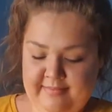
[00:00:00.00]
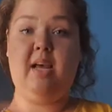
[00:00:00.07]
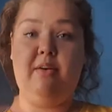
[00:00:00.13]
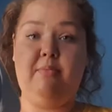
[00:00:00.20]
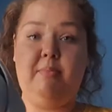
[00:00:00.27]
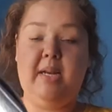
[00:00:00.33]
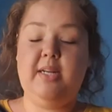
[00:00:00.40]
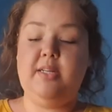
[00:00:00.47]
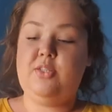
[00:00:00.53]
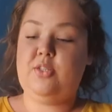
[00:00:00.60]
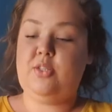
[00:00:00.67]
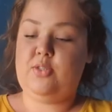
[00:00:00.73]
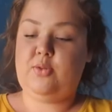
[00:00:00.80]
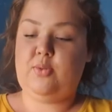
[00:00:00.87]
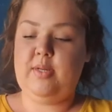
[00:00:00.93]
I've managed
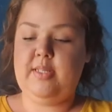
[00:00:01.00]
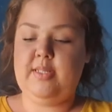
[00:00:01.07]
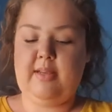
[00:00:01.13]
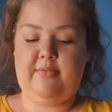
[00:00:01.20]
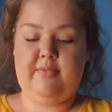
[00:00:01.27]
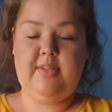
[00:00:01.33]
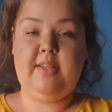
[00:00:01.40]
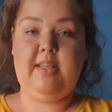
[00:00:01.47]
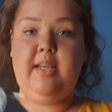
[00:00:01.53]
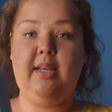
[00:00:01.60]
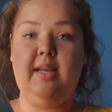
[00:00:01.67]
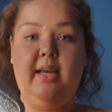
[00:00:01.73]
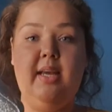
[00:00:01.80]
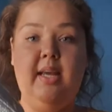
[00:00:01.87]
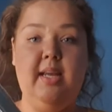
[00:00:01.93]
to squeeze
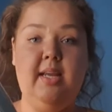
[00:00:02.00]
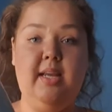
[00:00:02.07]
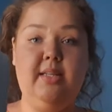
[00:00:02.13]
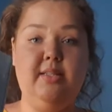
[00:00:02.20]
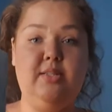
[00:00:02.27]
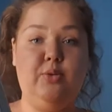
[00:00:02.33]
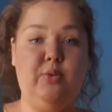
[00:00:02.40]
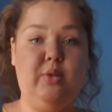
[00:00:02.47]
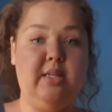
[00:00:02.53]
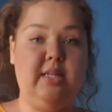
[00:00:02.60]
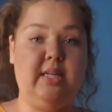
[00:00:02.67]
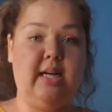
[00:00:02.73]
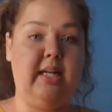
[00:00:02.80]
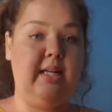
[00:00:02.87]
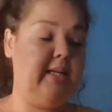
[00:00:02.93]
everything into the
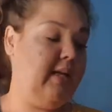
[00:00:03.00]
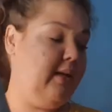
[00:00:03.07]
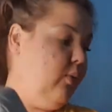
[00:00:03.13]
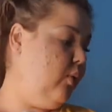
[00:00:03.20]
Jaclyn Hill